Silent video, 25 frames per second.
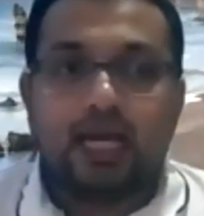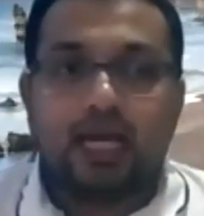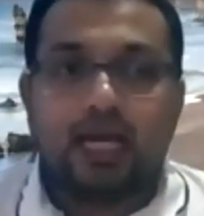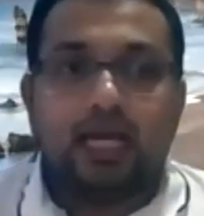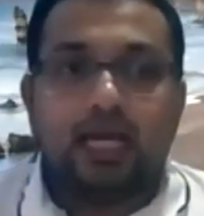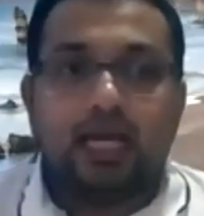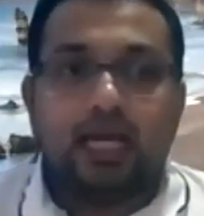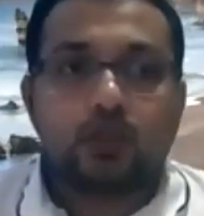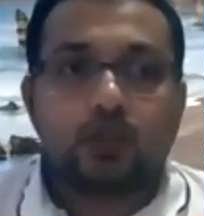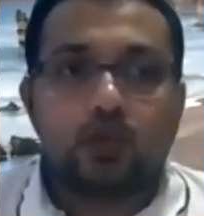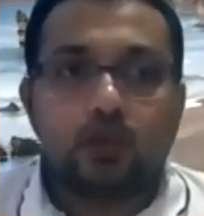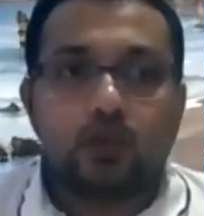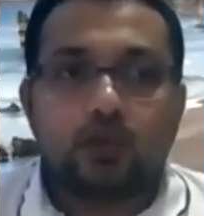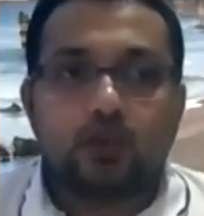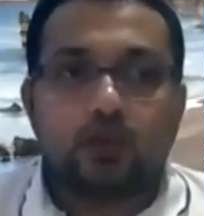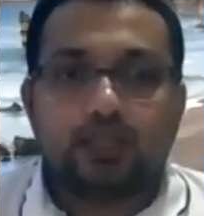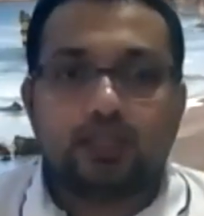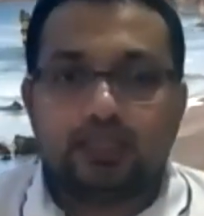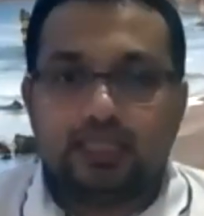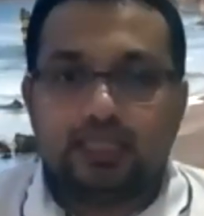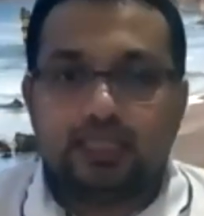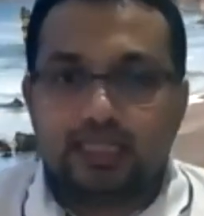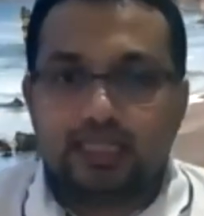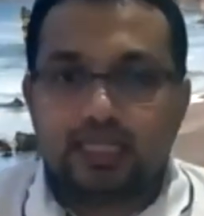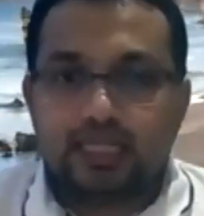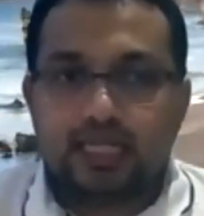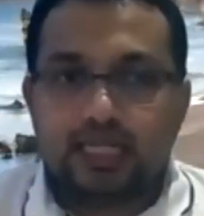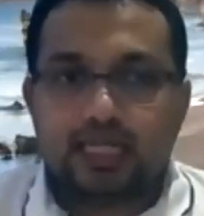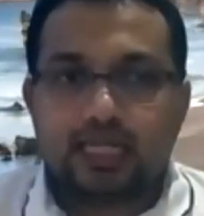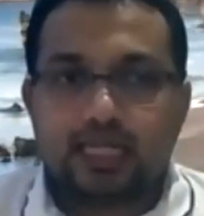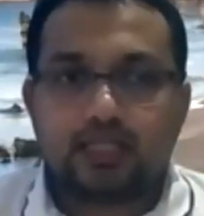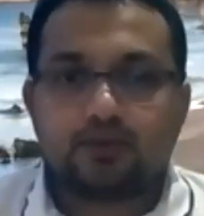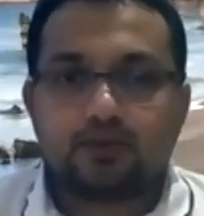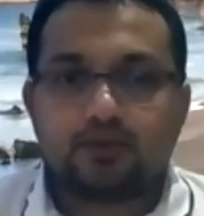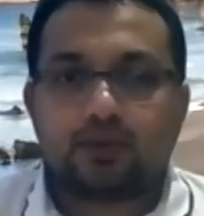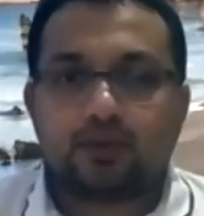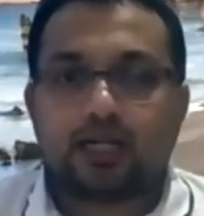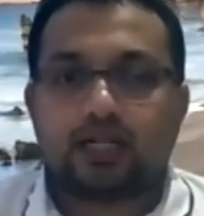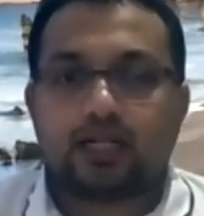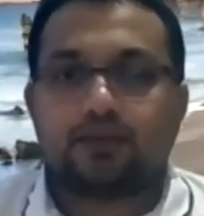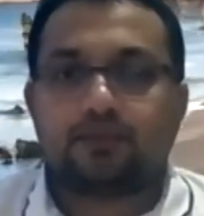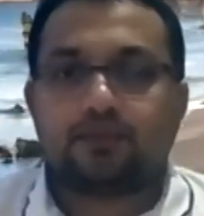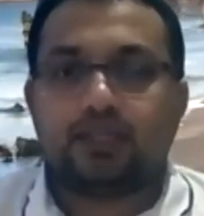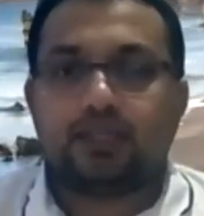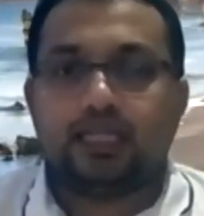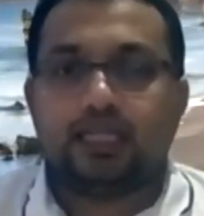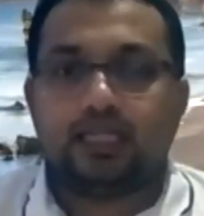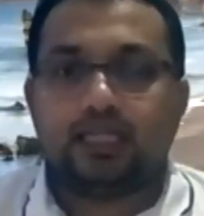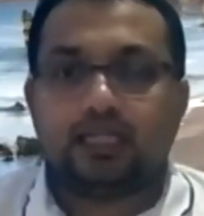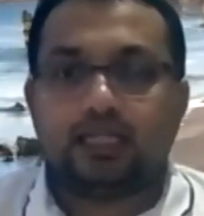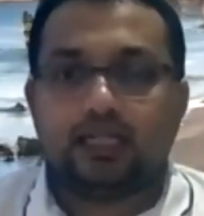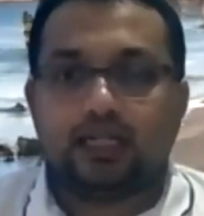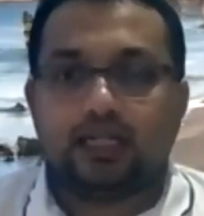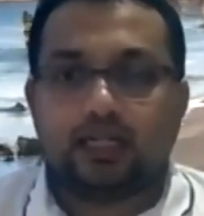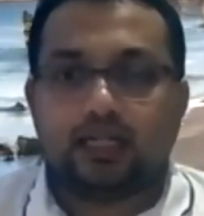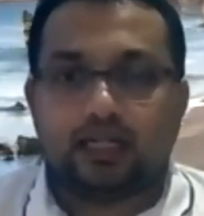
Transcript: So this is one of the